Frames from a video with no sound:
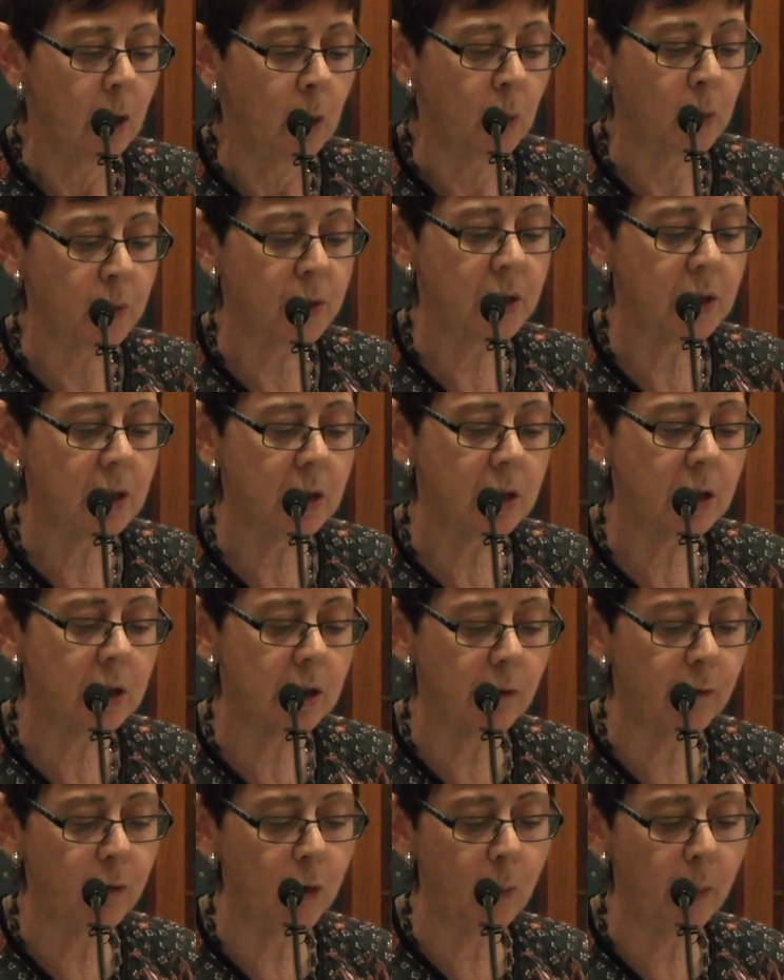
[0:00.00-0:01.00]
will see
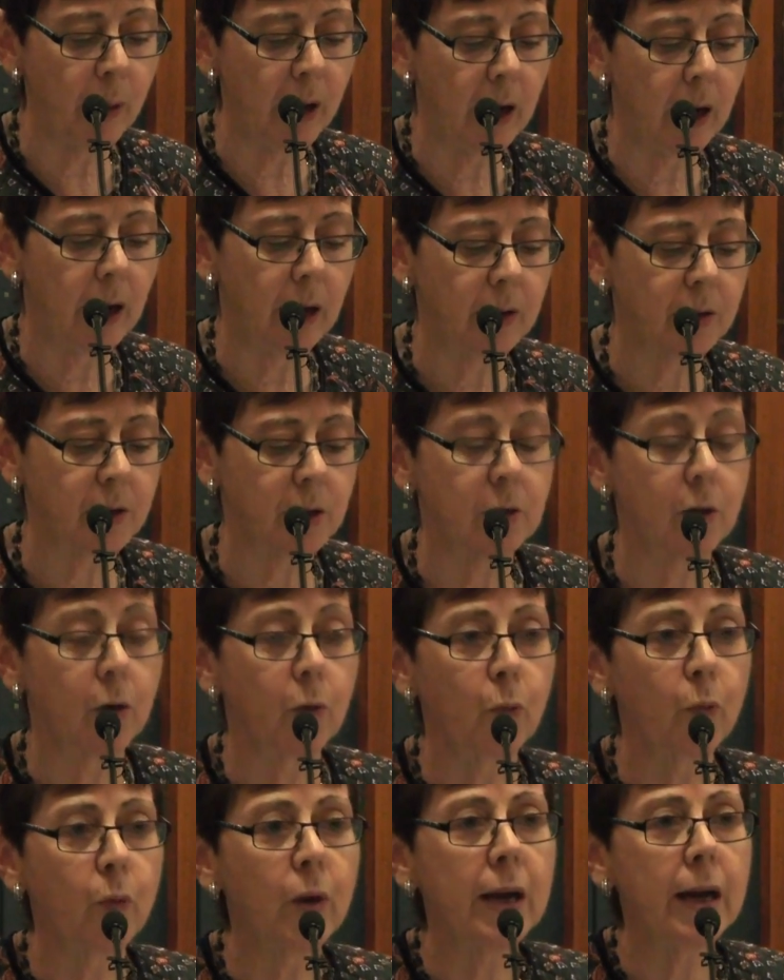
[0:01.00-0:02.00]
several parks
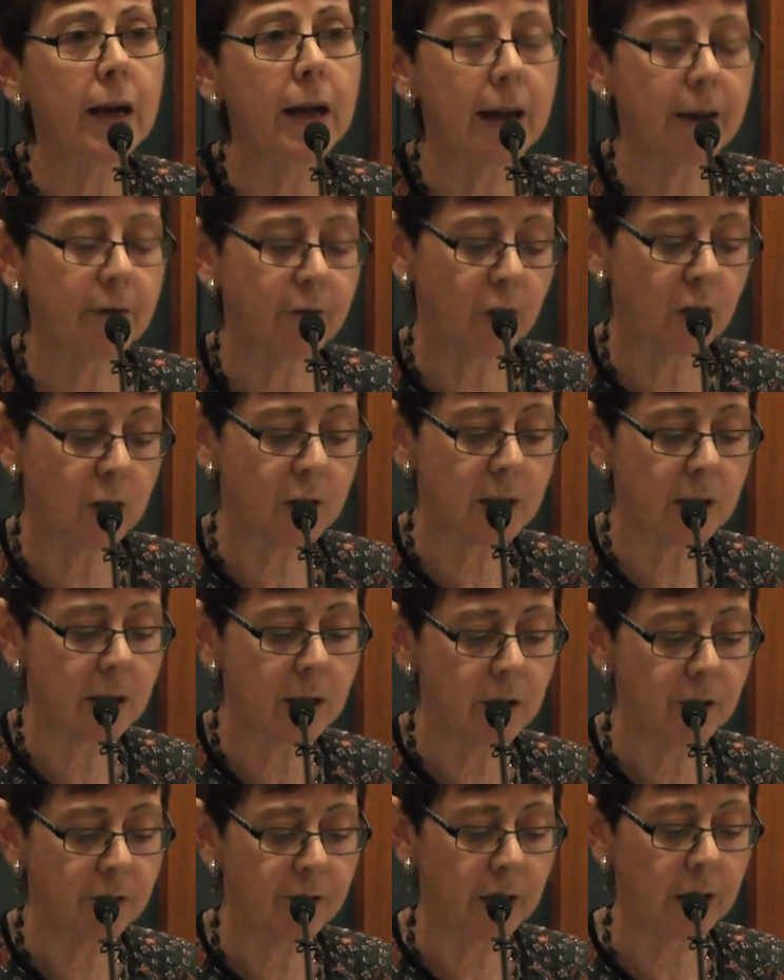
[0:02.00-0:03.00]
really
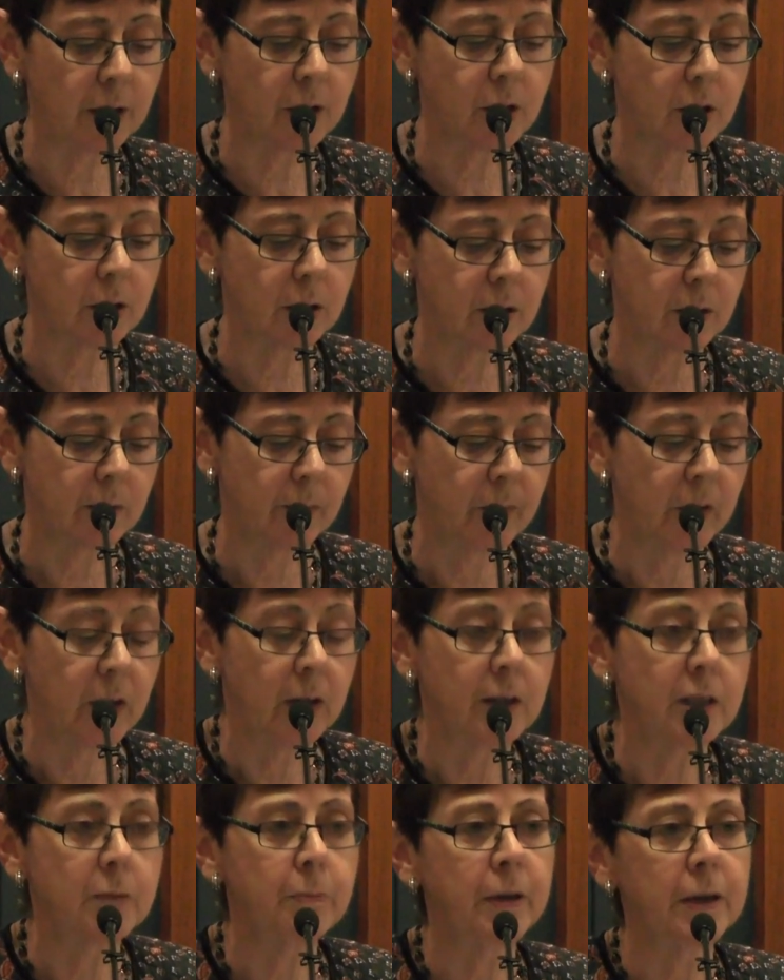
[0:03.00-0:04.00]
adversely affected.
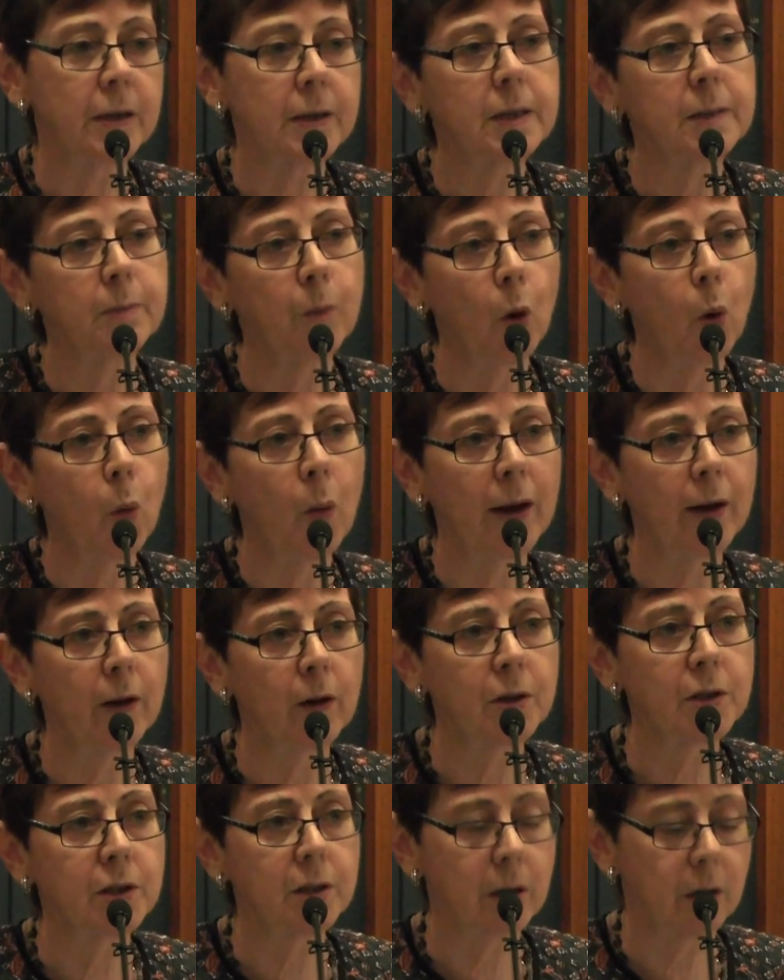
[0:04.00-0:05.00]
There's been a small one
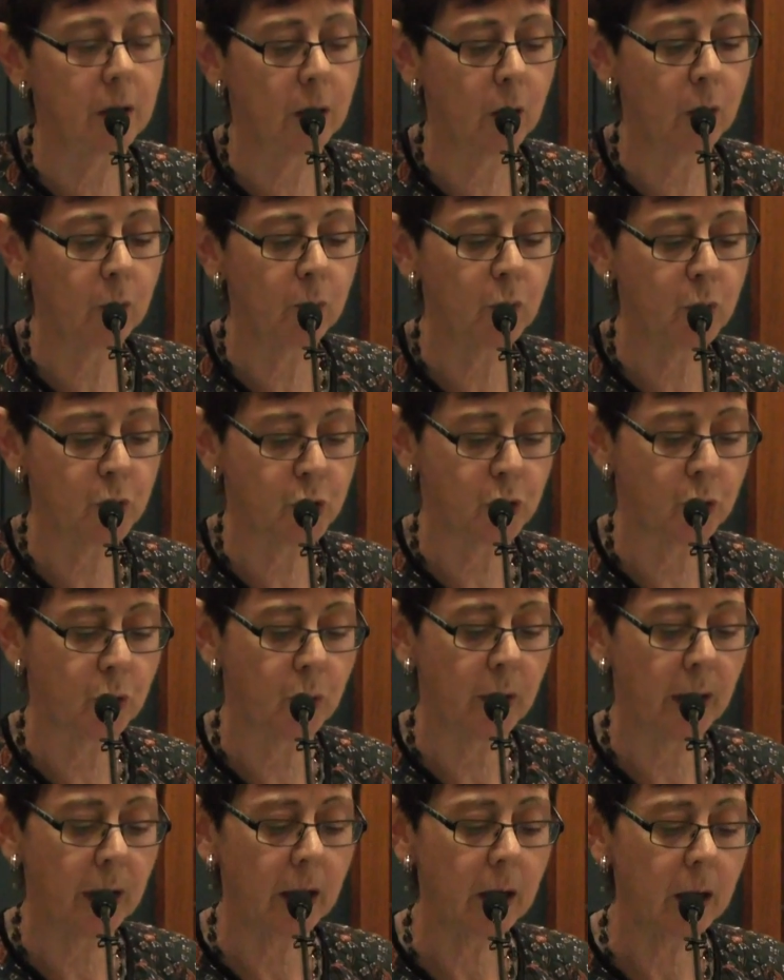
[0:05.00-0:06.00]
lost in Homebush
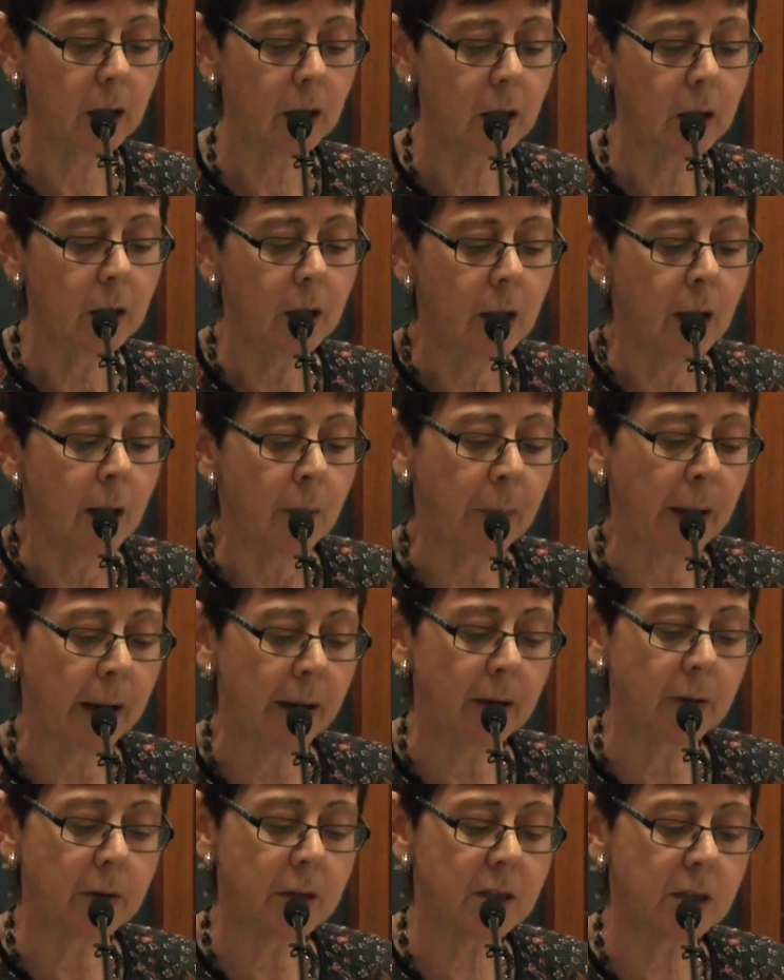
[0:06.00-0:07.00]
already,
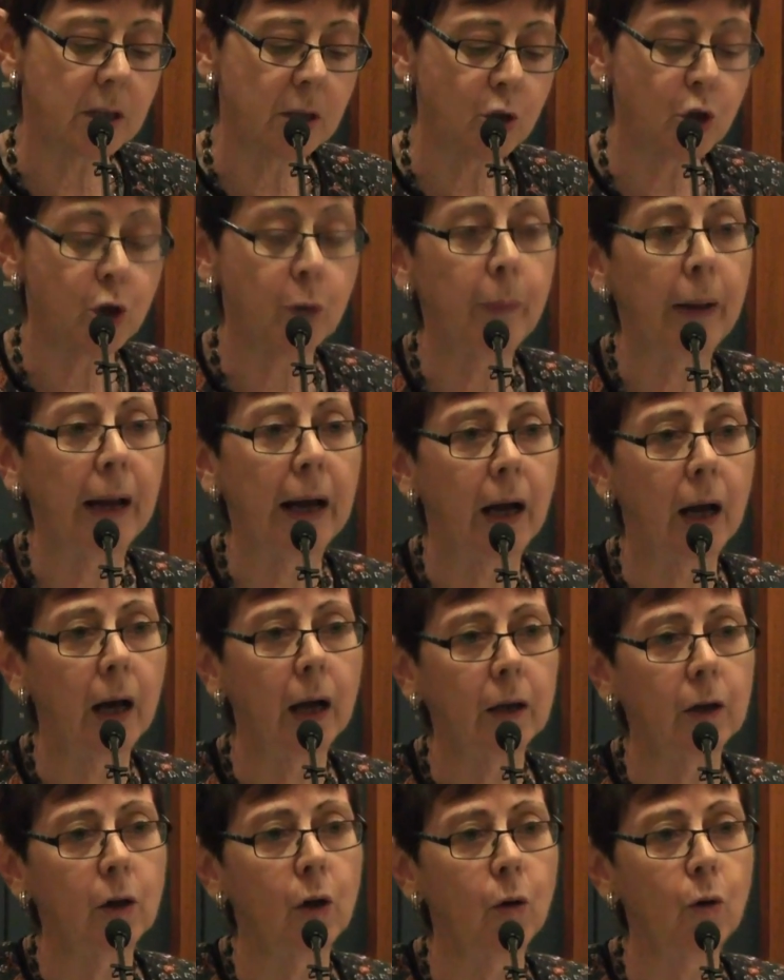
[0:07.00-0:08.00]
but Sintra
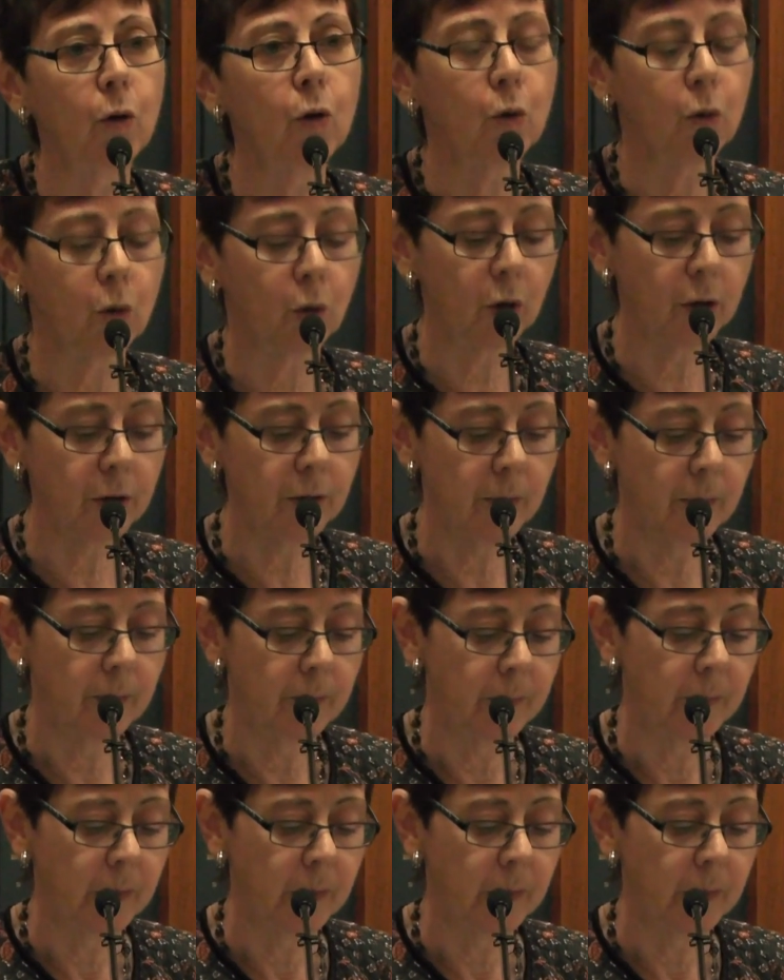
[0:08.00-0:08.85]
Park, Concord,